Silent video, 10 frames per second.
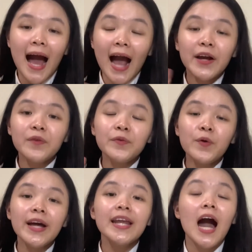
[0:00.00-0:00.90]
Hi
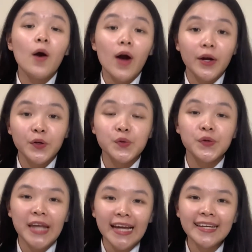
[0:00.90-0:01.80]
everyone, how are you
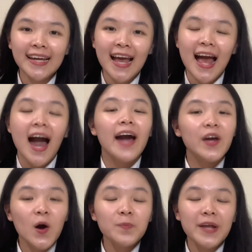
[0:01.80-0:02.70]
today?
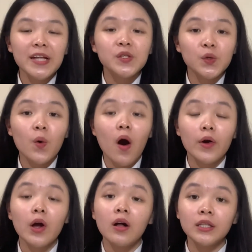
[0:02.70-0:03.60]
I hope that you
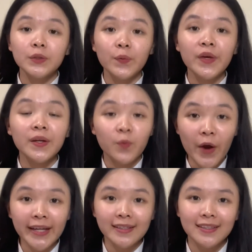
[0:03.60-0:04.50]
are all doing
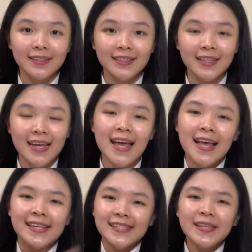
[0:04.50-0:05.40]
great.
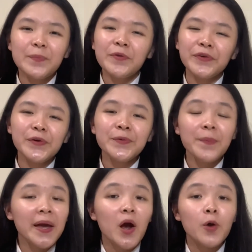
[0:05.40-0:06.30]
Some of you
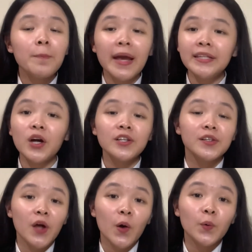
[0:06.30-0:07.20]
may or may not
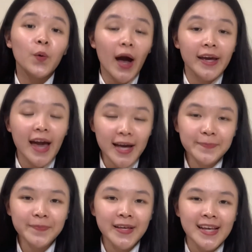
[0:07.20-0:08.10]
know who I
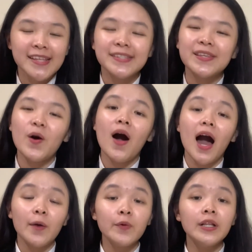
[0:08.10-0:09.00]
am, so
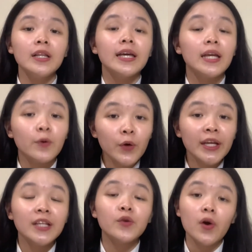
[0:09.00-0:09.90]
I will
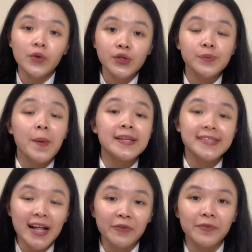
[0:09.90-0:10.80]
reintroduce
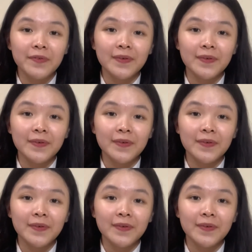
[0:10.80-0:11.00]
myself.